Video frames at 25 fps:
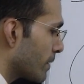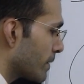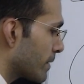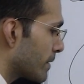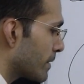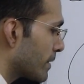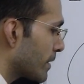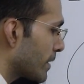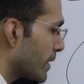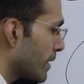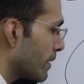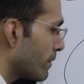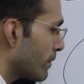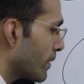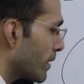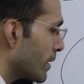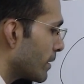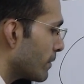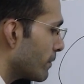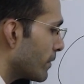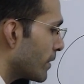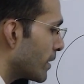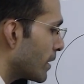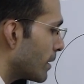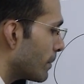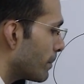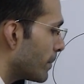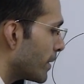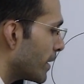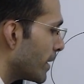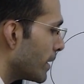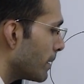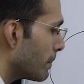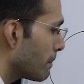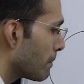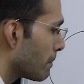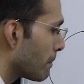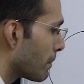C1 will
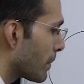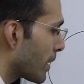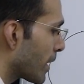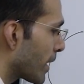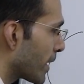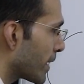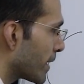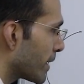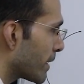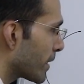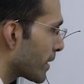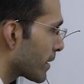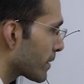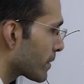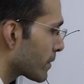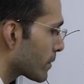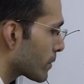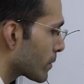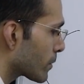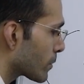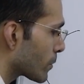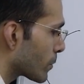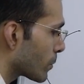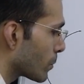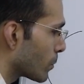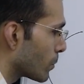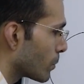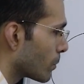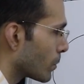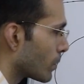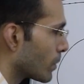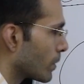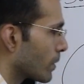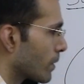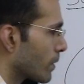be minus 2.